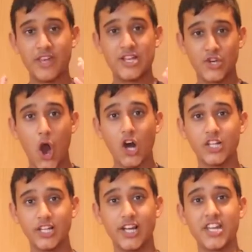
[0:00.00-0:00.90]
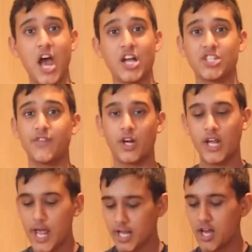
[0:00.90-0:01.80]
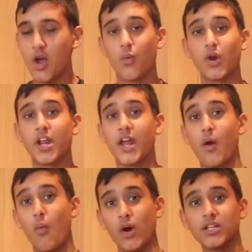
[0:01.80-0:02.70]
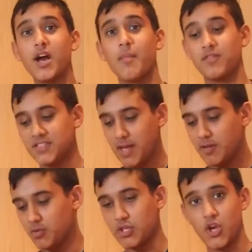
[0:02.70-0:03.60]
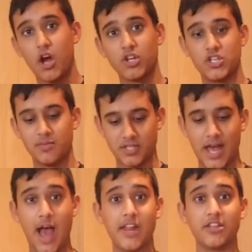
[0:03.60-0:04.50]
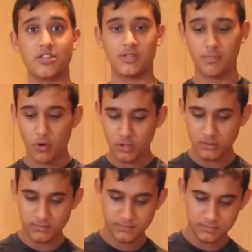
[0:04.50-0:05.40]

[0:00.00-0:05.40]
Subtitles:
the chocolate ganache of our cake, we're going to get 1 cup of semi-sweet chocolate chips and add it into this bowl.